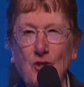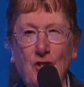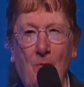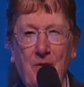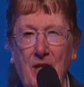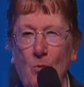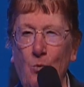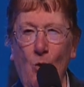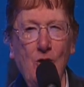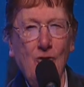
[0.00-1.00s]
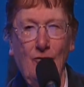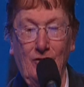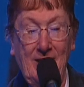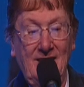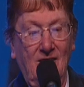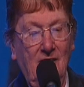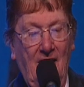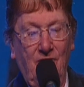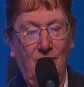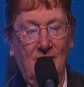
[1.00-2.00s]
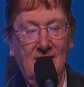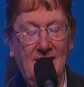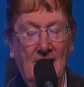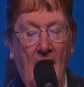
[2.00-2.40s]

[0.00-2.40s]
something wonderfully delightful.